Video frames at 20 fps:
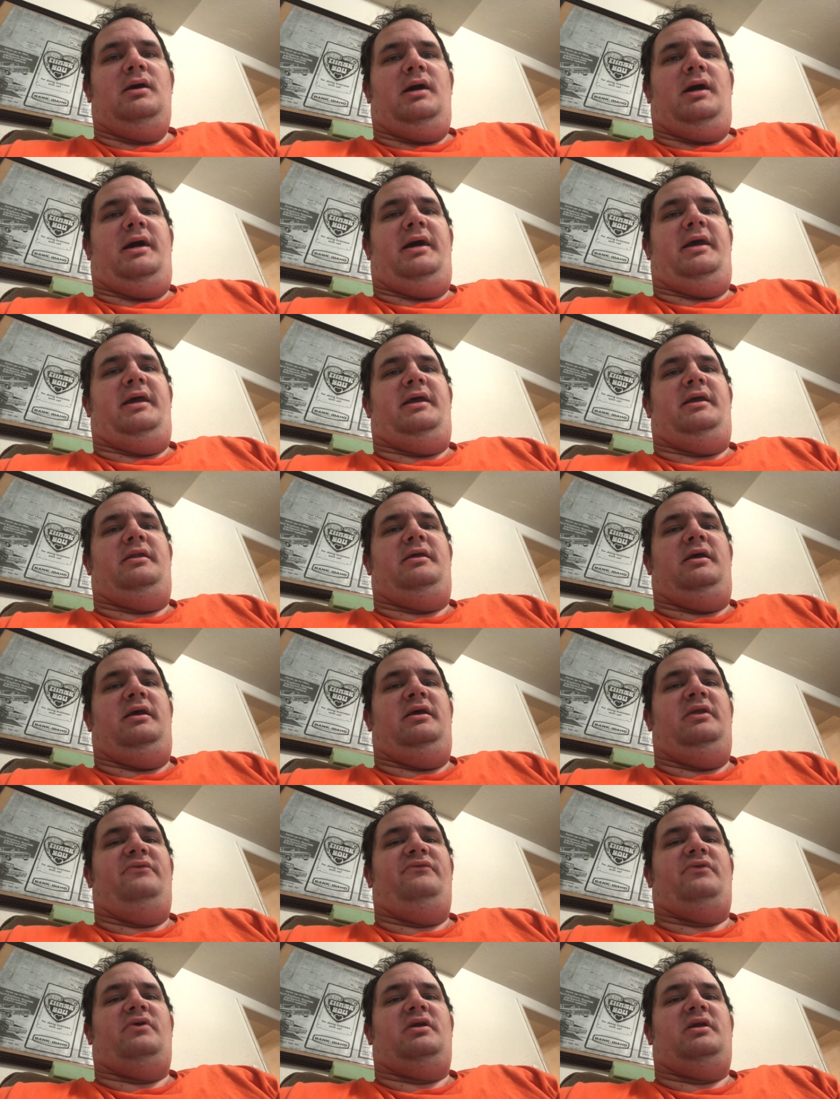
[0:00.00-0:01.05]
I had
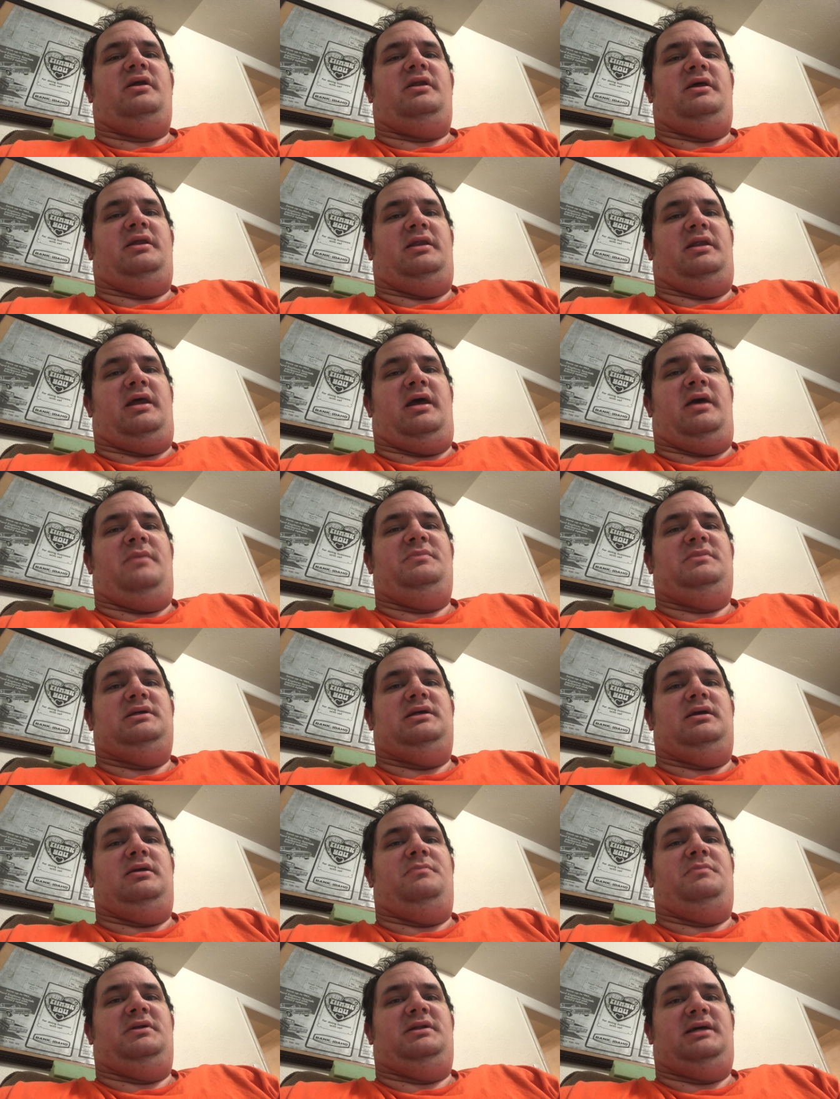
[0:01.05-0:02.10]
inverted an
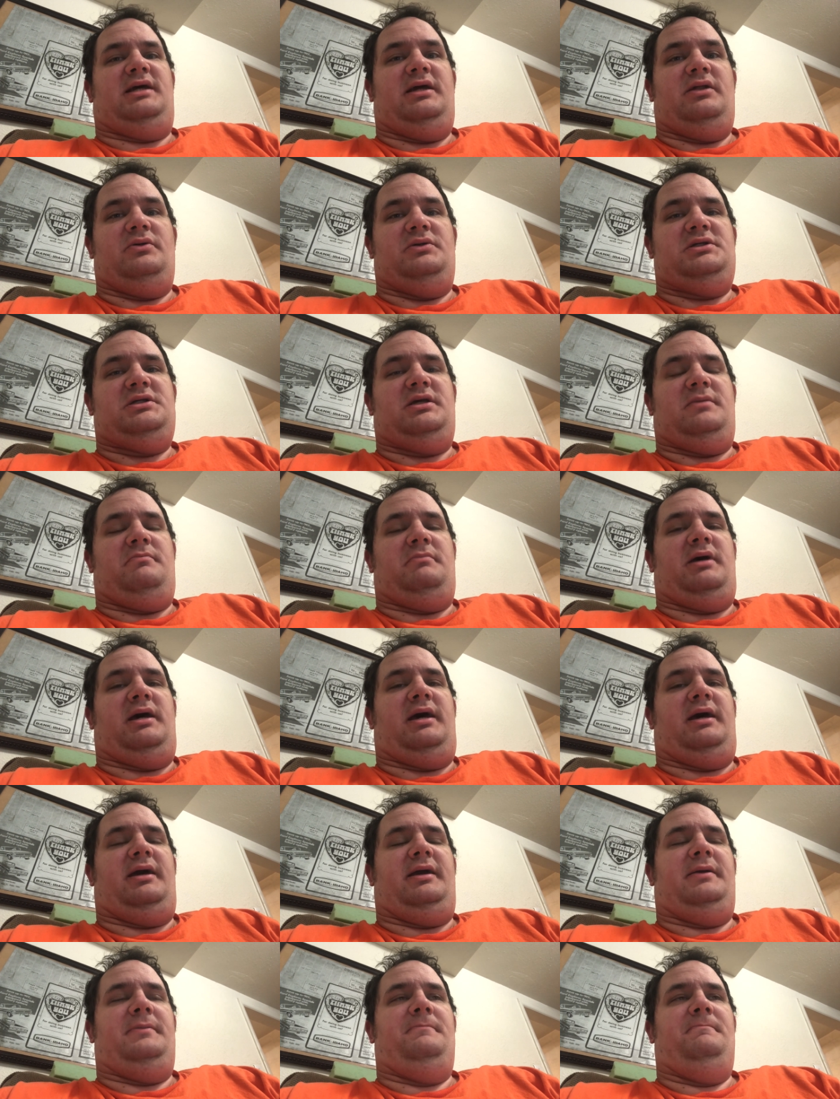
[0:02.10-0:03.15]
empty potato chip
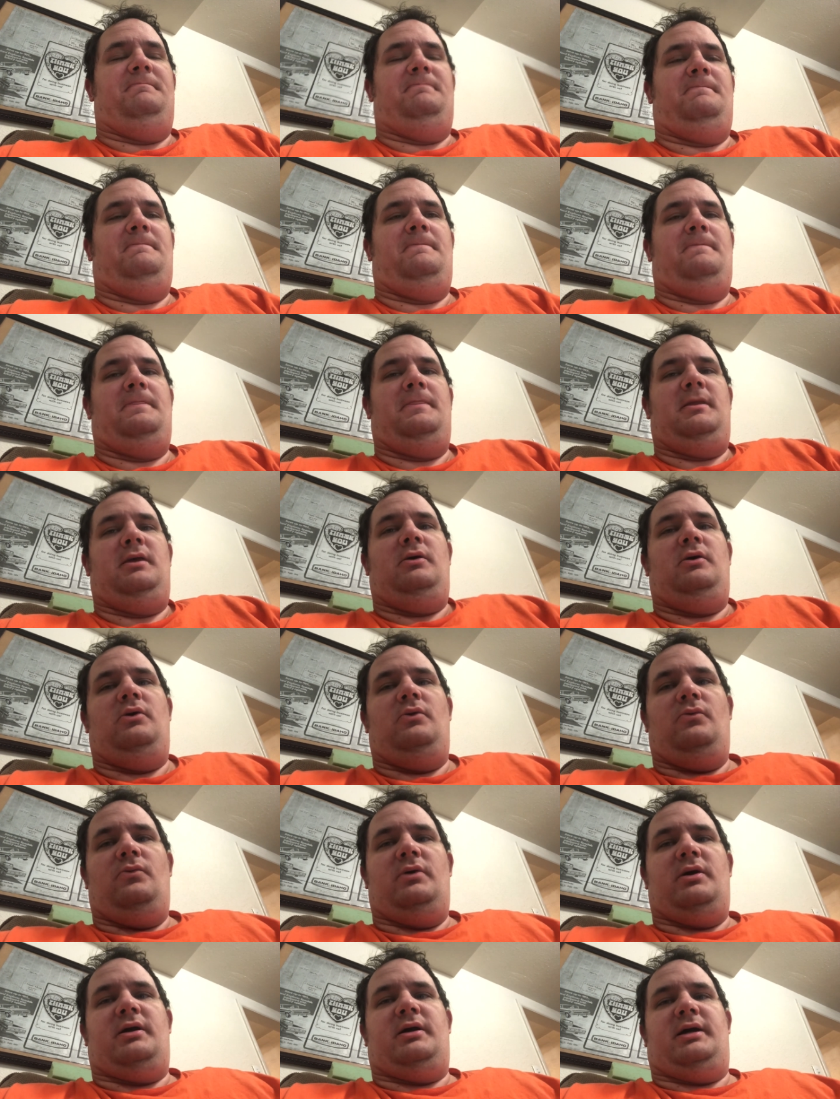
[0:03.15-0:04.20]
bag
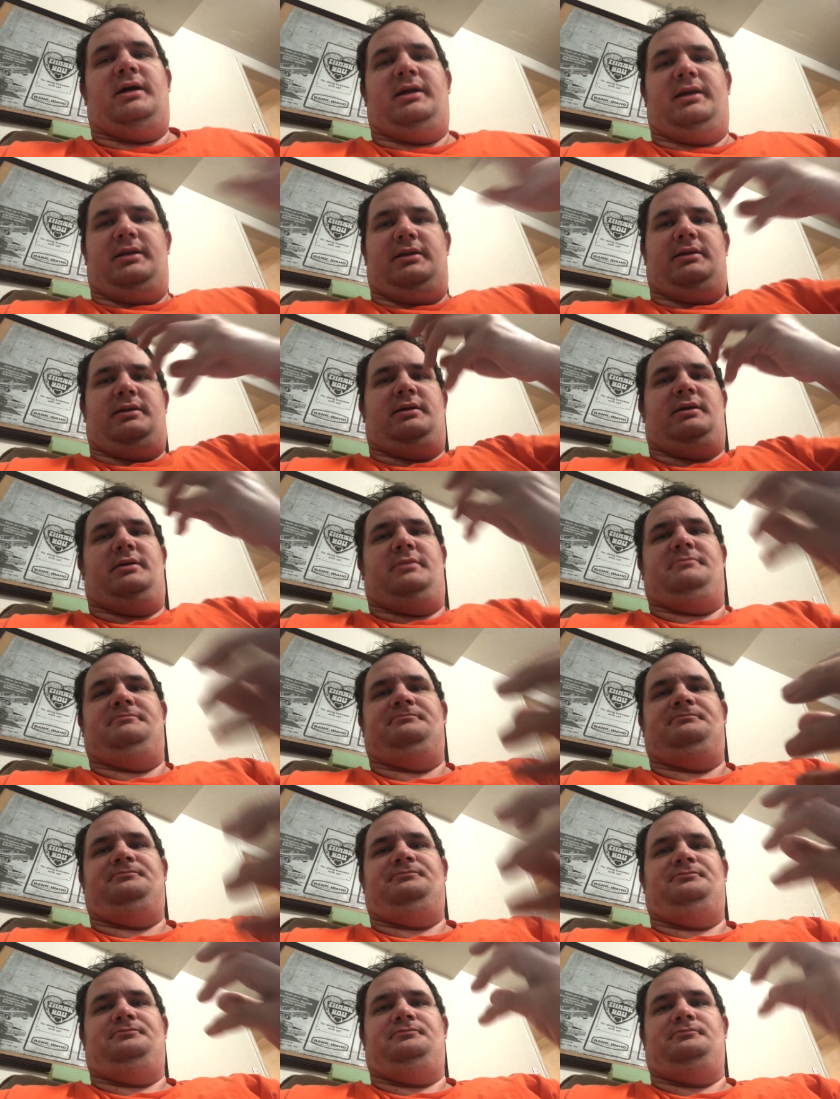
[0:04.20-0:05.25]
where I had,
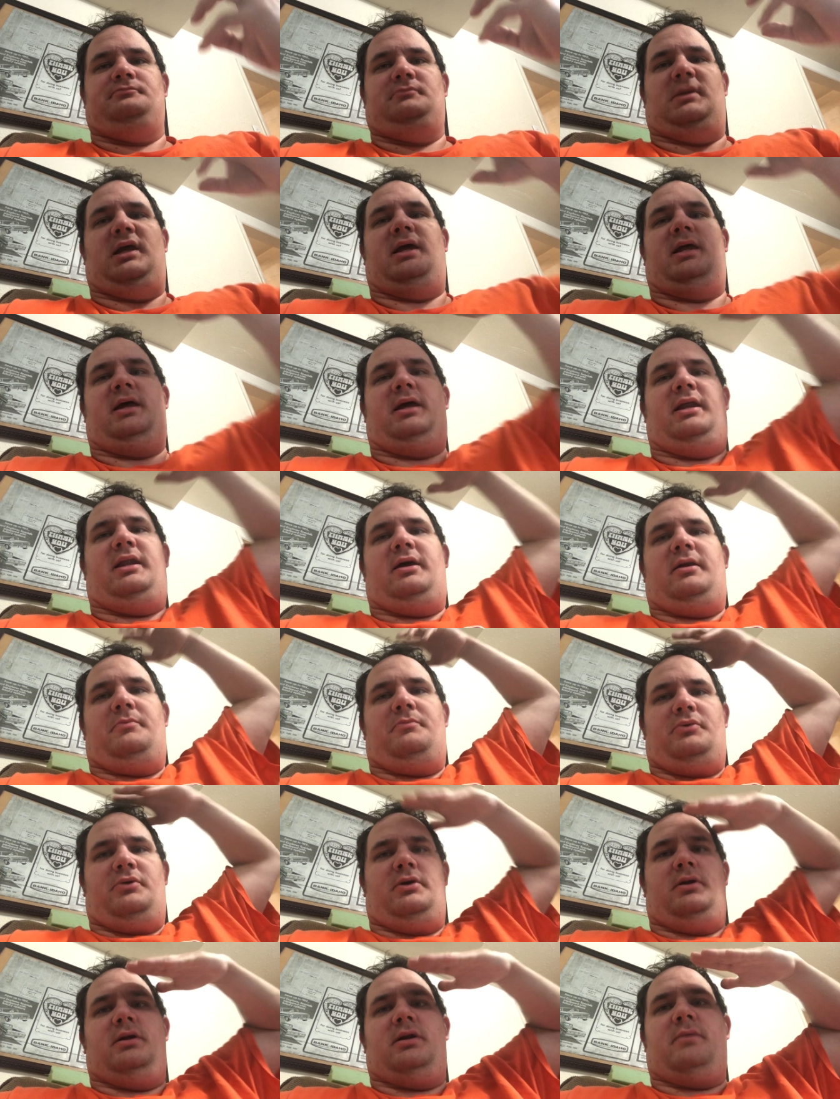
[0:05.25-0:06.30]
and I
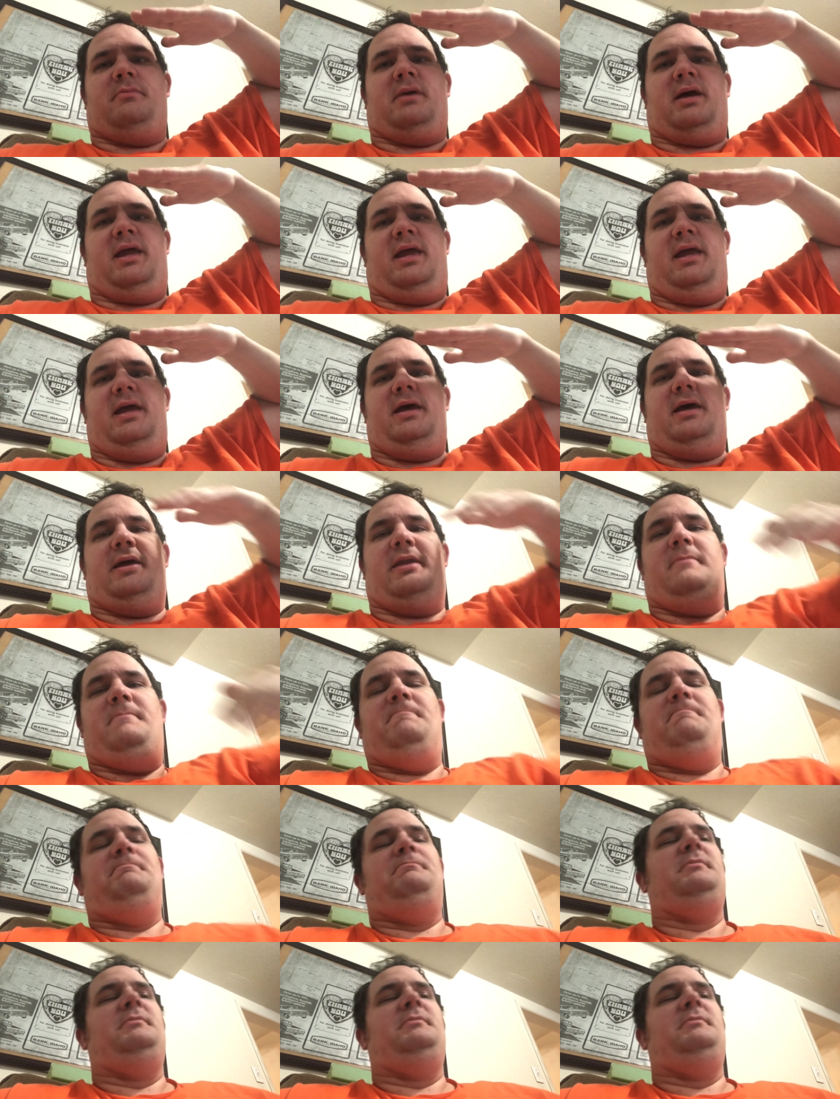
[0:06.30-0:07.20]
put it on my head,